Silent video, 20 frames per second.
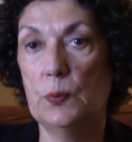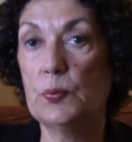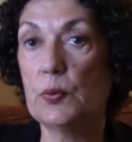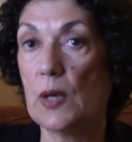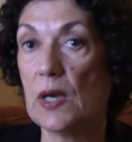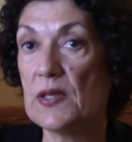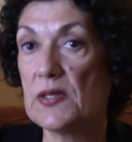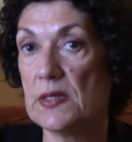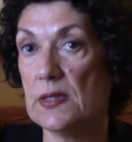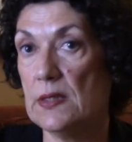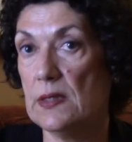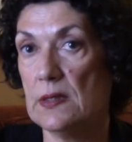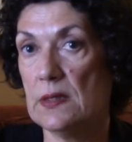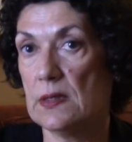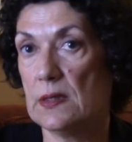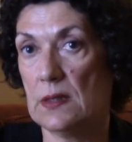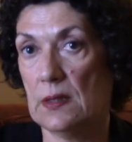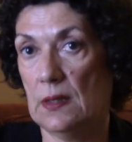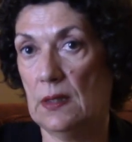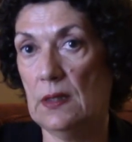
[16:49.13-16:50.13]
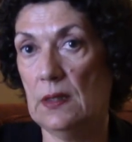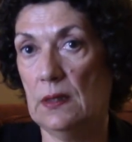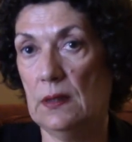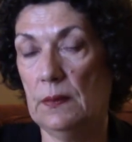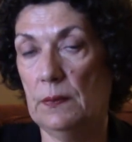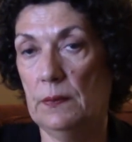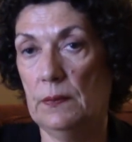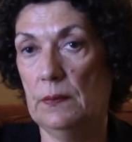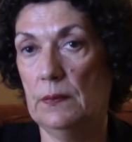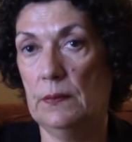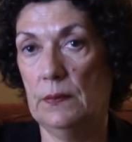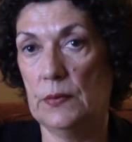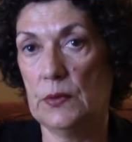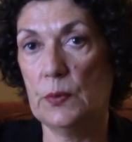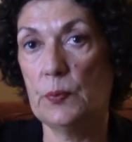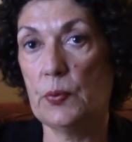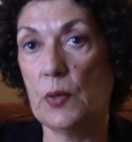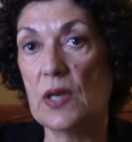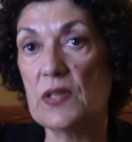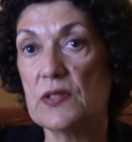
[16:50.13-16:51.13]
processed
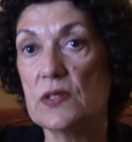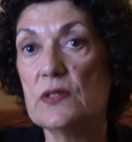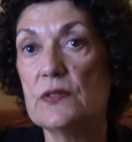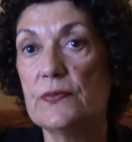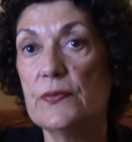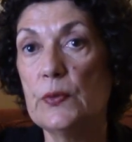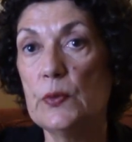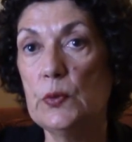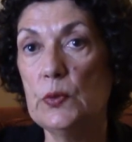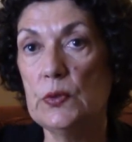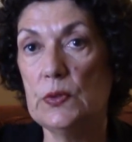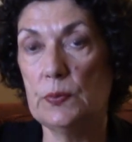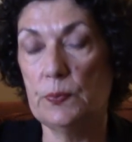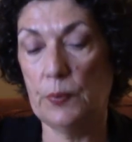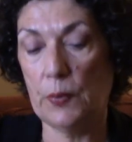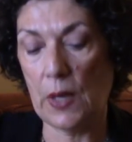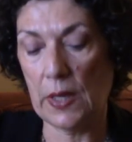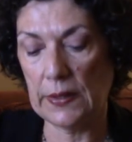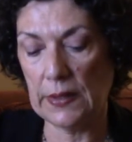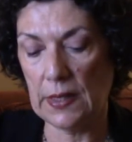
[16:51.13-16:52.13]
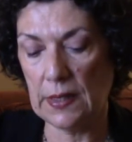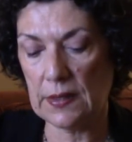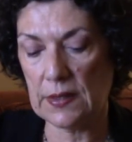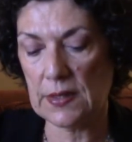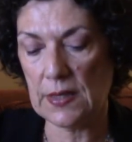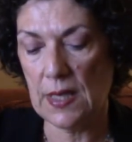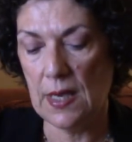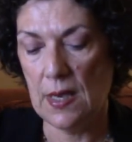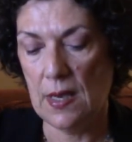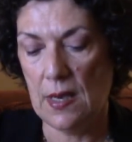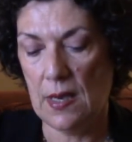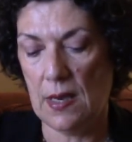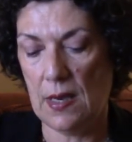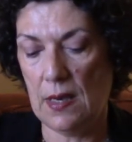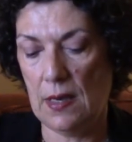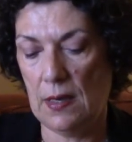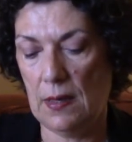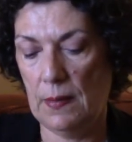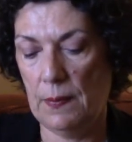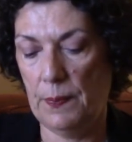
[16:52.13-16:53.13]
food products,
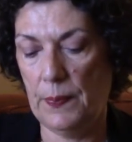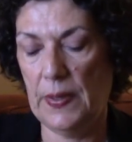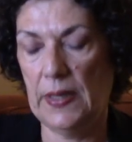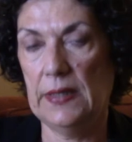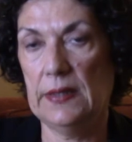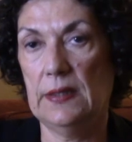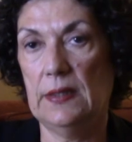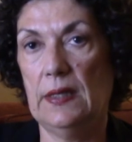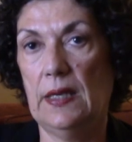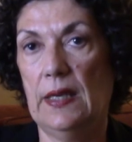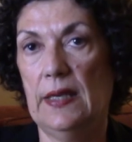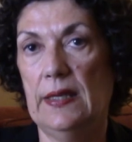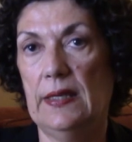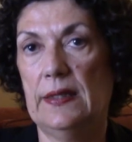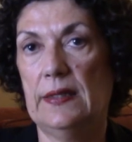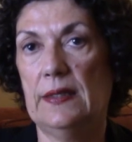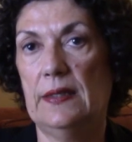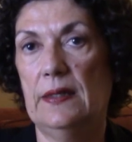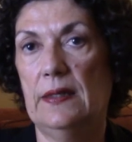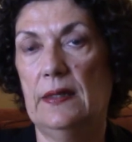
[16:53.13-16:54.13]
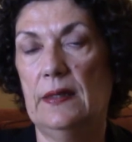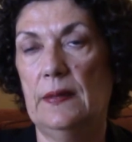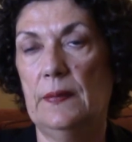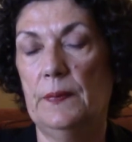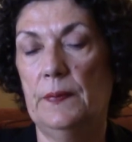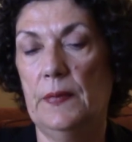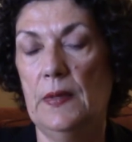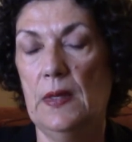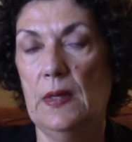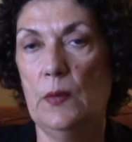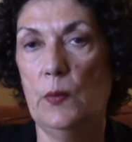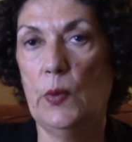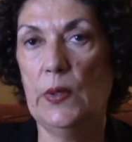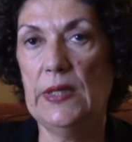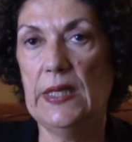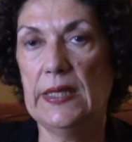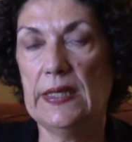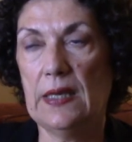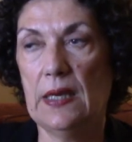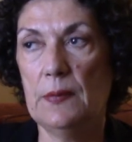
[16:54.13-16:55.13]
but like
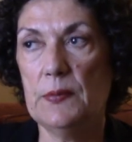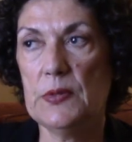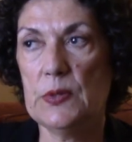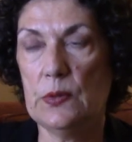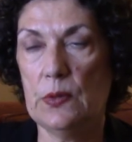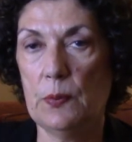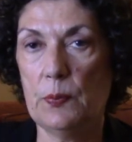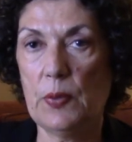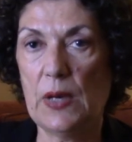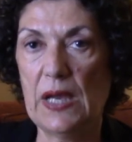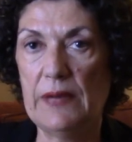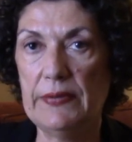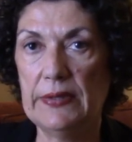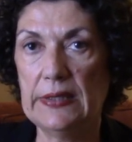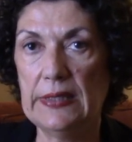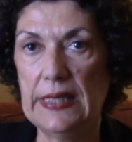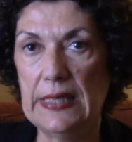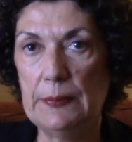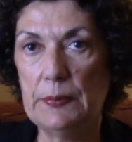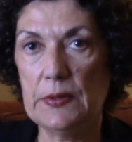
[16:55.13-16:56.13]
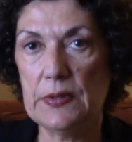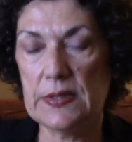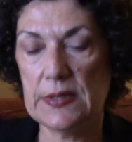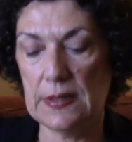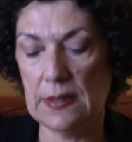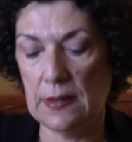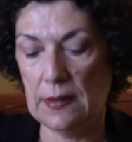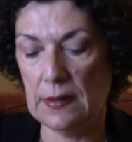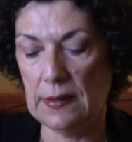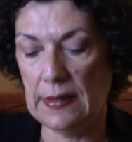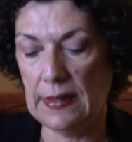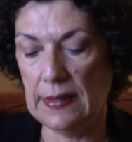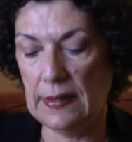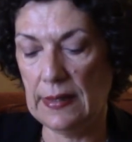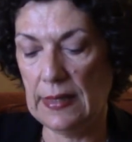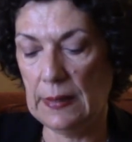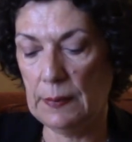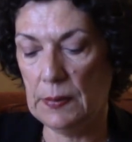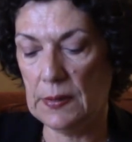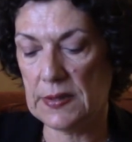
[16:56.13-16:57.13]
when it comes to the private
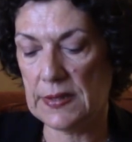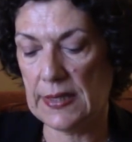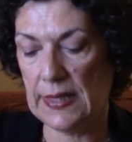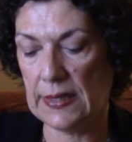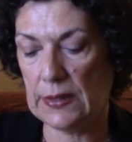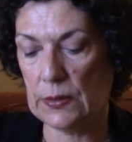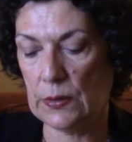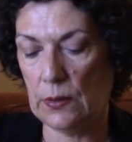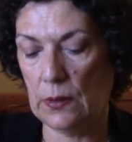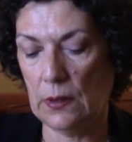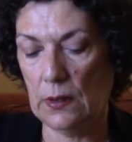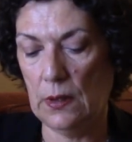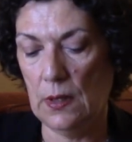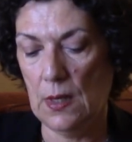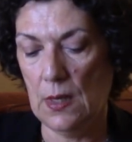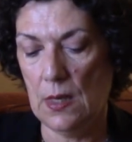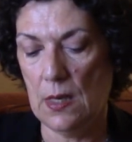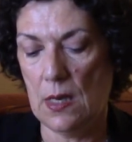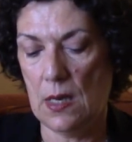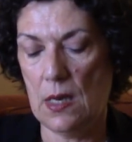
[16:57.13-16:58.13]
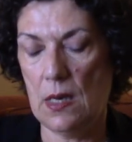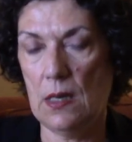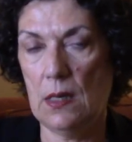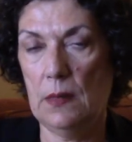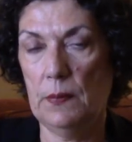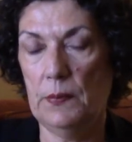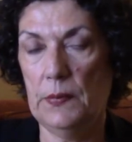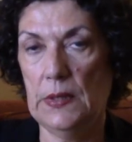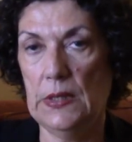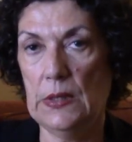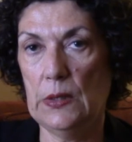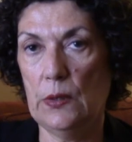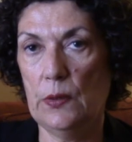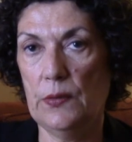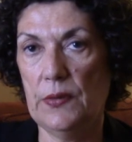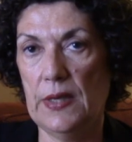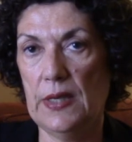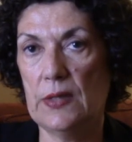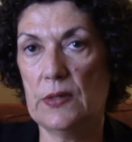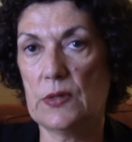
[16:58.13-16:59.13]
label sector, you
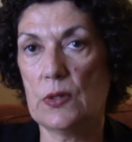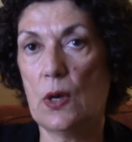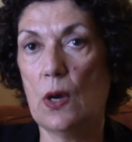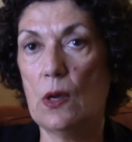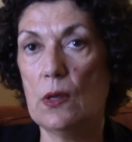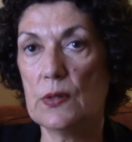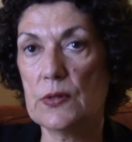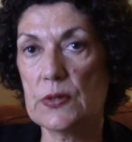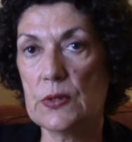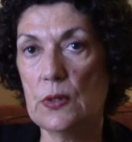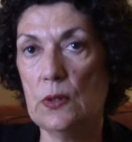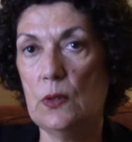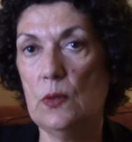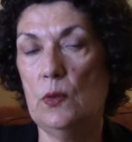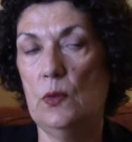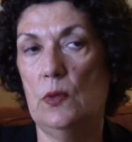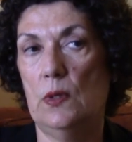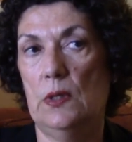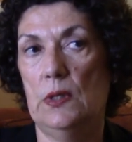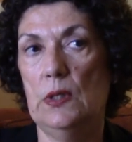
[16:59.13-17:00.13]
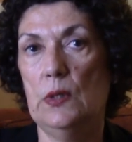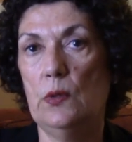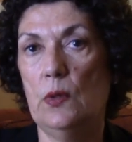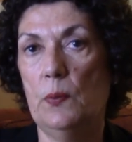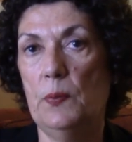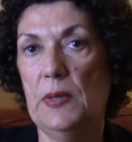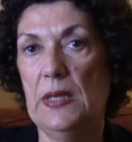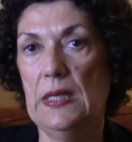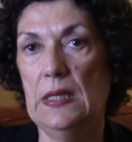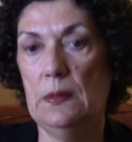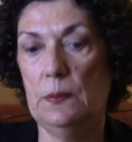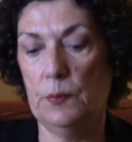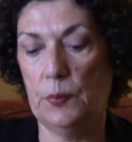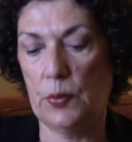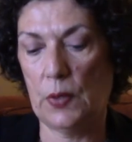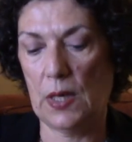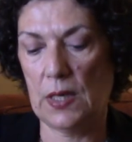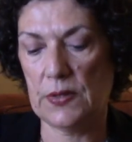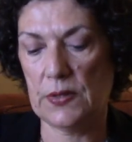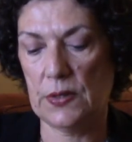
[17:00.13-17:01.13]
know, there's also European
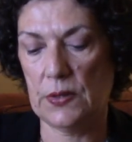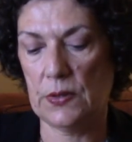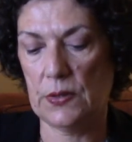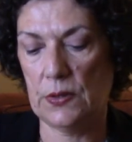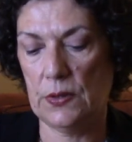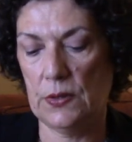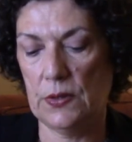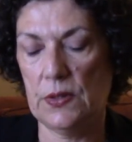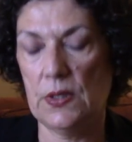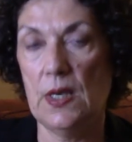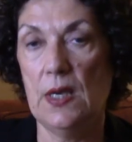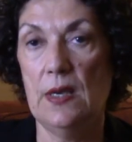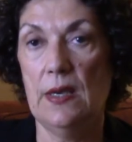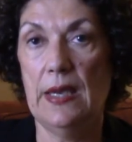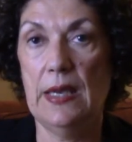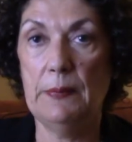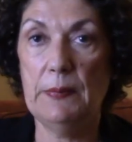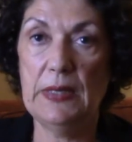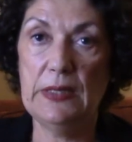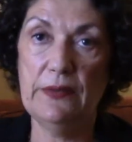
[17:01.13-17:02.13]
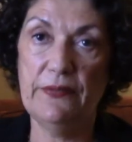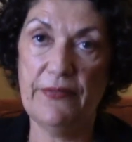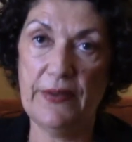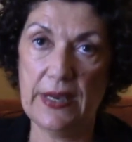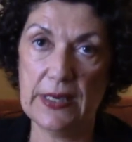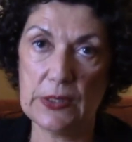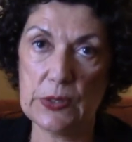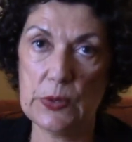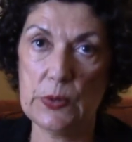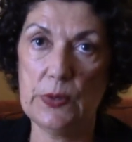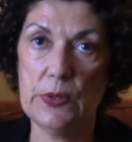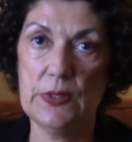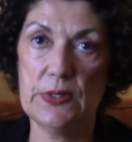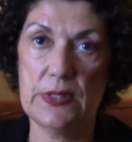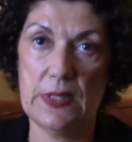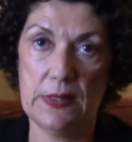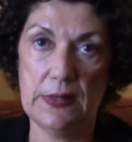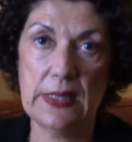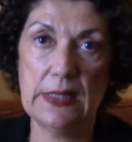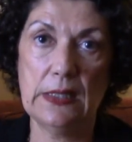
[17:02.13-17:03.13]
processors and
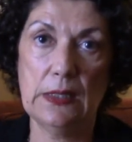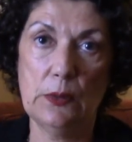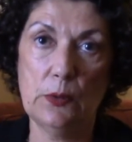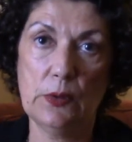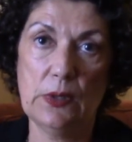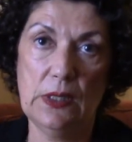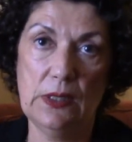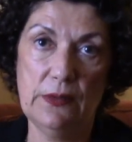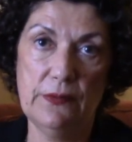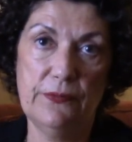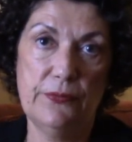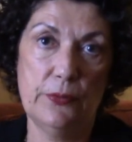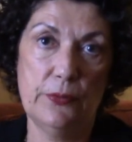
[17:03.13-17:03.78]
manufacturers that are looking